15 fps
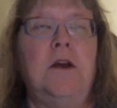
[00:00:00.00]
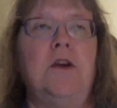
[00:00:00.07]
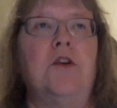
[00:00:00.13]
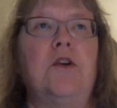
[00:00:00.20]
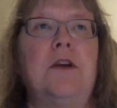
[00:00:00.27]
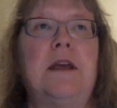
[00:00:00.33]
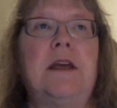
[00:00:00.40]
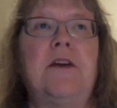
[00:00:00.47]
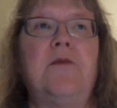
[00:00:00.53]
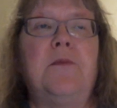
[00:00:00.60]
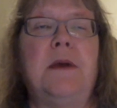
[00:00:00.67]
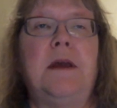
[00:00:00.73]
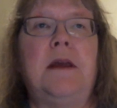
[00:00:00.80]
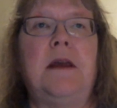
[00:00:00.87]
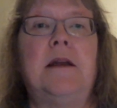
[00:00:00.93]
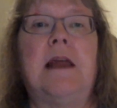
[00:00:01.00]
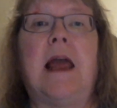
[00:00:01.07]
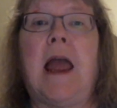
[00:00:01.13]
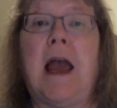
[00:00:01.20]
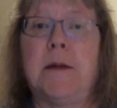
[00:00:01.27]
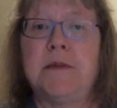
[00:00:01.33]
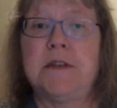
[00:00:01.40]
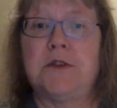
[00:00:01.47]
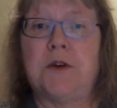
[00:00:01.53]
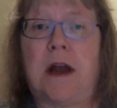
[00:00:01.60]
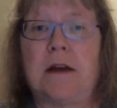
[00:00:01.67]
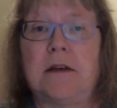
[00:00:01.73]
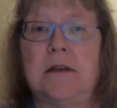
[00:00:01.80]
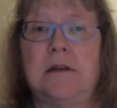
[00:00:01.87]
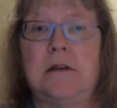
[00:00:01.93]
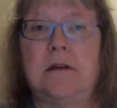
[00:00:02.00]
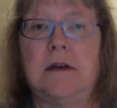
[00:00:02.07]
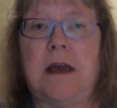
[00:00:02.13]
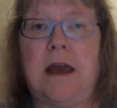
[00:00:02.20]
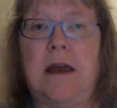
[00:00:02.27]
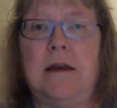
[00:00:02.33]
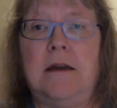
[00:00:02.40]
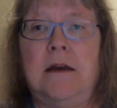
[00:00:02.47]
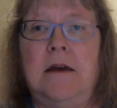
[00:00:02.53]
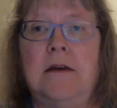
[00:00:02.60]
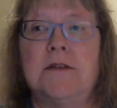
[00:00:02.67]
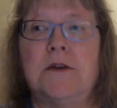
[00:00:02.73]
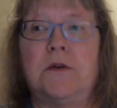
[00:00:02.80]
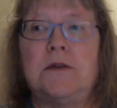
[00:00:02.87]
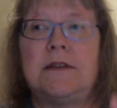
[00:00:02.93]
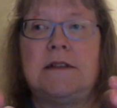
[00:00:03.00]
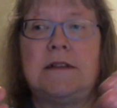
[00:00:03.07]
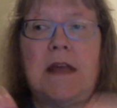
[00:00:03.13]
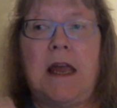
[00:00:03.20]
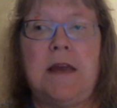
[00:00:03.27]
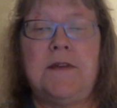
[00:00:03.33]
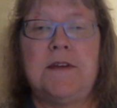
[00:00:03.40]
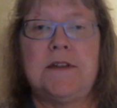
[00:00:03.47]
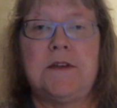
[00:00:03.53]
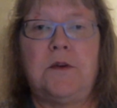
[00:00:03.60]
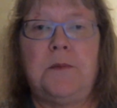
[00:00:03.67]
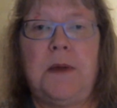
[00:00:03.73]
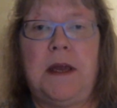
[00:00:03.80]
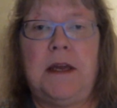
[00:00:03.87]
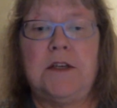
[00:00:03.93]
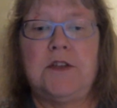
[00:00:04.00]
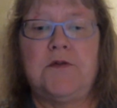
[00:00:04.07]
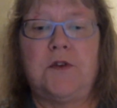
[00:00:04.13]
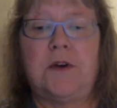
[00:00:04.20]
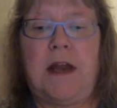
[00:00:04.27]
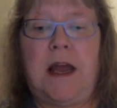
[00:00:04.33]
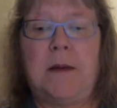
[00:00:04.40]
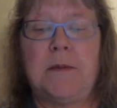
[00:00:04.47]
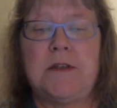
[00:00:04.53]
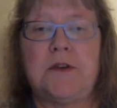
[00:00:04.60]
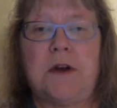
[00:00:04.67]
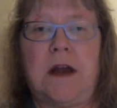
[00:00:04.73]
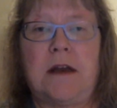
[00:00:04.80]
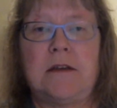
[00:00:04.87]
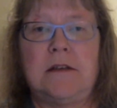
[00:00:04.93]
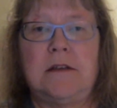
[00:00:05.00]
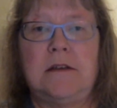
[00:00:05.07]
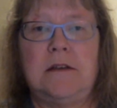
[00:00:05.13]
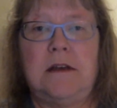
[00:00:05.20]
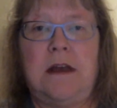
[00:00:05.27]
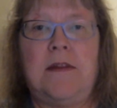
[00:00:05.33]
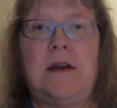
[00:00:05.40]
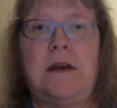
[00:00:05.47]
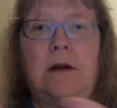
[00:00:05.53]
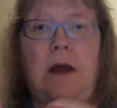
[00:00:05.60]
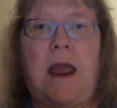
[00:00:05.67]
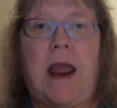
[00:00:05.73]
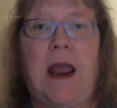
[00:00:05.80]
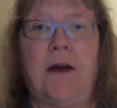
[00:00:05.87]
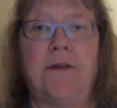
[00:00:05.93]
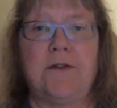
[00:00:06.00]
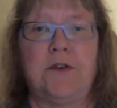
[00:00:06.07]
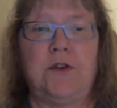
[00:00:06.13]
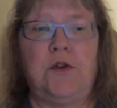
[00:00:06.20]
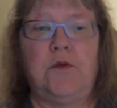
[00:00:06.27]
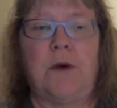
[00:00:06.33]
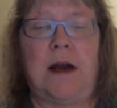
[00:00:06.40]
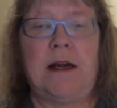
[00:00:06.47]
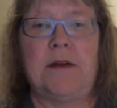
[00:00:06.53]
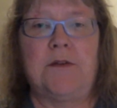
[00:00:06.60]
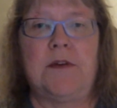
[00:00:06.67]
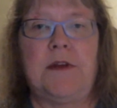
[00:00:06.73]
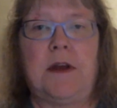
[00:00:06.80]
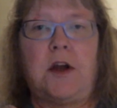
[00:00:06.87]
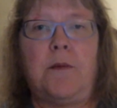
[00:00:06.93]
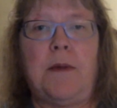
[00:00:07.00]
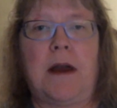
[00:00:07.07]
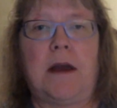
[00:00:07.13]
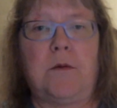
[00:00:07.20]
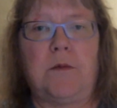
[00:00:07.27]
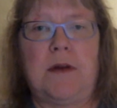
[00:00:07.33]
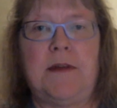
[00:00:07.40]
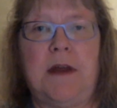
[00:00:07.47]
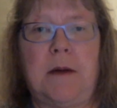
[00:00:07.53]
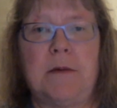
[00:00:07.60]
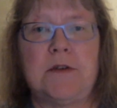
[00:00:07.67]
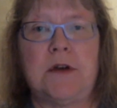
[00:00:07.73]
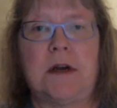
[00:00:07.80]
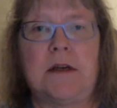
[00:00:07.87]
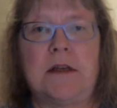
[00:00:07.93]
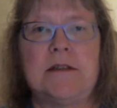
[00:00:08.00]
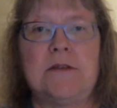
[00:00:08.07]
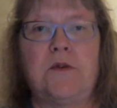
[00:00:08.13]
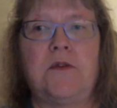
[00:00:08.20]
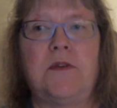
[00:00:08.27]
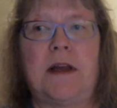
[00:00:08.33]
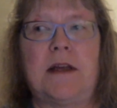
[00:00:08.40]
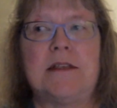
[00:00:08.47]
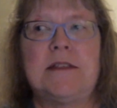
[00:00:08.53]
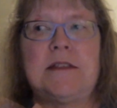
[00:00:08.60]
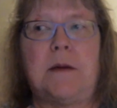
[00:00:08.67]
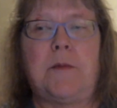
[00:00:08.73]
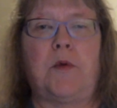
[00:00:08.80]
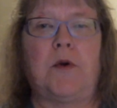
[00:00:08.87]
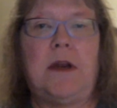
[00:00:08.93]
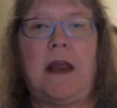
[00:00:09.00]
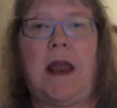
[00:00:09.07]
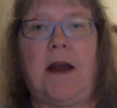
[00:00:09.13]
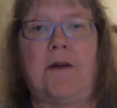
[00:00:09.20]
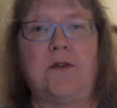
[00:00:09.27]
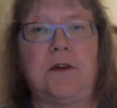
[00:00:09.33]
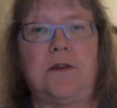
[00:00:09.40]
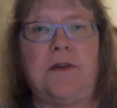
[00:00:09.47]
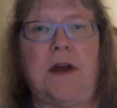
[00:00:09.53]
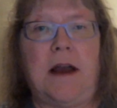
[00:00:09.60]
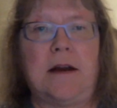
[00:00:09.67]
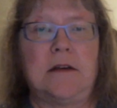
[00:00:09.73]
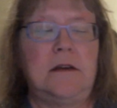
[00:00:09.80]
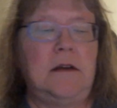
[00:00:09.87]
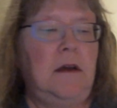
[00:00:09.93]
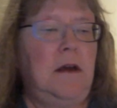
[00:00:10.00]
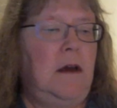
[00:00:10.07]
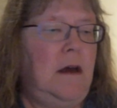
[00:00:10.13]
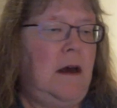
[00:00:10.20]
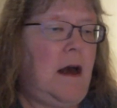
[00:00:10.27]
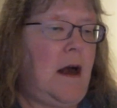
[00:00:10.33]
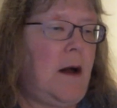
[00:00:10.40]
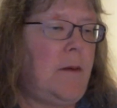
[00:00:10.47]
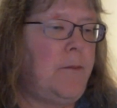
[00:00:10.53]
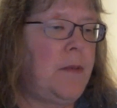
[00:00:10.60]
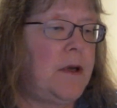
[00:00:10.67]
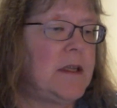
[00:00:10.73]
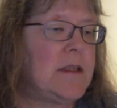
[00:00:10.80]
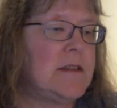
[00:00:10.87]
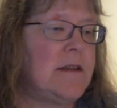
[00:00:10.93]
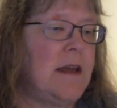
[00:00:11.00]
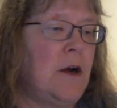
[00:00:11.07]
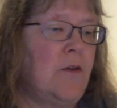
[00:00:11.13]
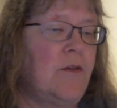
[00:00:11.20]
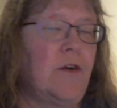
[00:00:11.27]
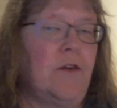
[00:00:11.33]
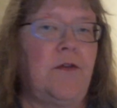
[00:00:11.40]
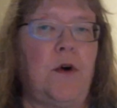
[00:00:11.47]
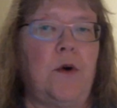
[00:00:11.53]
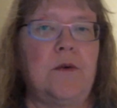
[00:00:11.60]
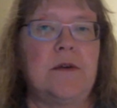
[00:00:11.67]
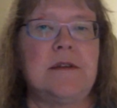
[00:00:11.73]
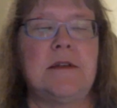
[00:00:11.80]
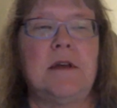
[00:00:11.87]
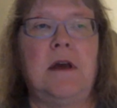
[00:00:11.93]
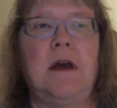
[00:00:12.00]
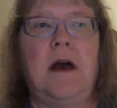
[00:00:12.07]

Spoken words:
You're going to give me an abstract. Okay, so save its own page for an abstract, and then after you write everything, go back and write the abstract. It's sort of like a summary after the fact, but it's there for folks,